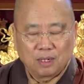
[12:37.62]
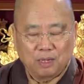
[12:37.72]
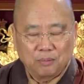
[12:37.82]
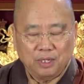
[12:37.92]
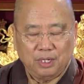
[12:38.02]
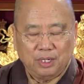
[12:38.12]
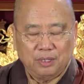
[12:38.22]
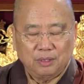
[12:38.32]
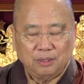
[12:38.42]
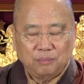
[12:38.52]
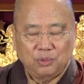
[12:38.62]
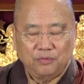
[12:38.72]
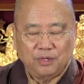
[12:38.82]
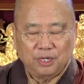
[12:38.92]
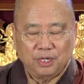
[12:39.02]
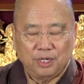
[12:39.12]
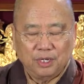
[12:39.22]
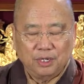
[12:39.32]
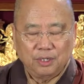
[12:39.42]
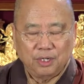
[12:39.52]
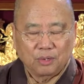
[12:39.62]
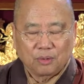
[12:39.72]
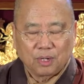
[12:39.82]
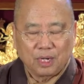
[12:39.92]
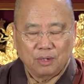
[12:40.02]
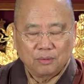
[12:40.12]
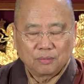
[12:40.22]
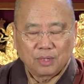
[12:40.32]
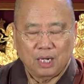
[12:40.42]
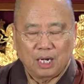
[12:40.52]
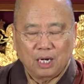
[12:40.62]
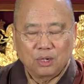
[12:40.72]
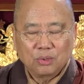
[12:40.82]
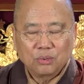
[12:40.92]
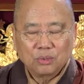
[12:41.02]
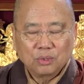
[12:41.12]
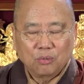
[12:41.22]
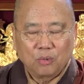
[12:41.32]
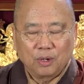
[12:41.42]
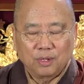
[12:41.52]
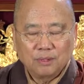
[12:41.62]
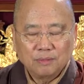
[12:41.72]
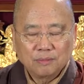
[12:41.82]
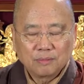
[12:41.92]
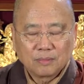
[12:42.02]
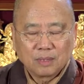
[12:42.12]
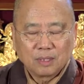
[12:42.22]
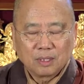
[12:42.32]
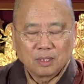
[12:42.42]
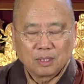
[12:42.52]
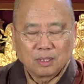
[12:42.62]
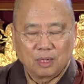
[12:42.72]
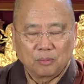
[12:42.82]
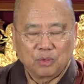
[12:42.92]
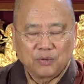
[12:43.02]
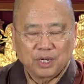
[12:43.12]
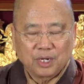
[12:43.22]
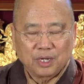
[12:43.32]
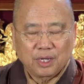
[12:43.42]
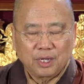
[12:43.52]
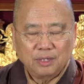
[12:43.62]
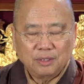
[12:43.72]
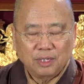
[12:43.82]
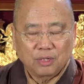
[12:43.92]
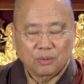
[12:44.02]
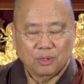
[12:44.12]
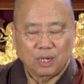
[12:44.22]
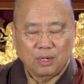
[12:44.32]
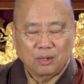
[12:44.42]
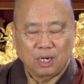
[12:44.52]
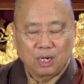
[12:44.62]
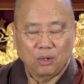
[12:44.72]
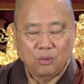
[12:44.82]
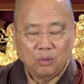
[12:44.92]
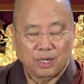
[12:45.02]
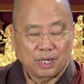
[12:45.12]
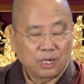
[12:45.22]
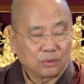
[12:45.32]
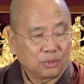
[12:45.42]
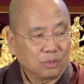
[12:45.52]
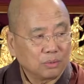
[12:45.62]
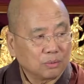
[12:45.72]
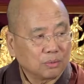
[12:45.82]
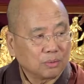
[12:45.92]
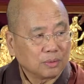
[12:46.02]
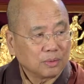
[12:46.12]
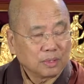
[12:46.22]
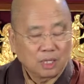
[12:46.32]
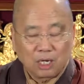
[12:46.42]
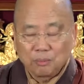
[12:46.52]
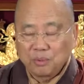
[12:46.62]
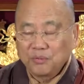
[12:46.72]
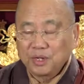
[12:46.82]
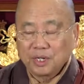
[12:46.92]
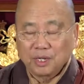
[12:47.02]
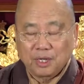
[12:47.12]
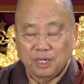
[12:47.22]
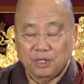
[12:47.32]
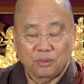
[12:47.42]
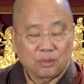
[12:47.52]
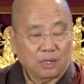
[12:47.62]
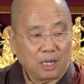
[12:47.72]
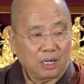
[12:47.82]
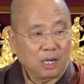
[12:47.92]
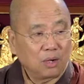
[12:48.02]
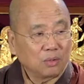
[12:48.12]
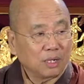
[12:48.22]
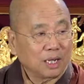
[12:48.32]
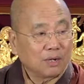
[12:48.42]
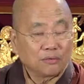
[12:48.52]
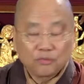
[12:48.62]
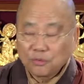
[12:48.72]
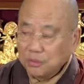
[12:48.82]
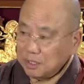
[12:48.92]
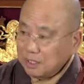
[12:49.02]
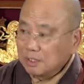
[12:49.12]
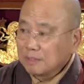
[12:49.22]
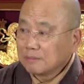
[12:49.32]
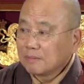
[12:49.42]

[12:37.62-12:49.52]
I'm in, breathing in, I don't count. Out, 1. I'm breathing in again, I don't count. Out, I count 2. I'm breathing in again, I don't count. Out, I count 3.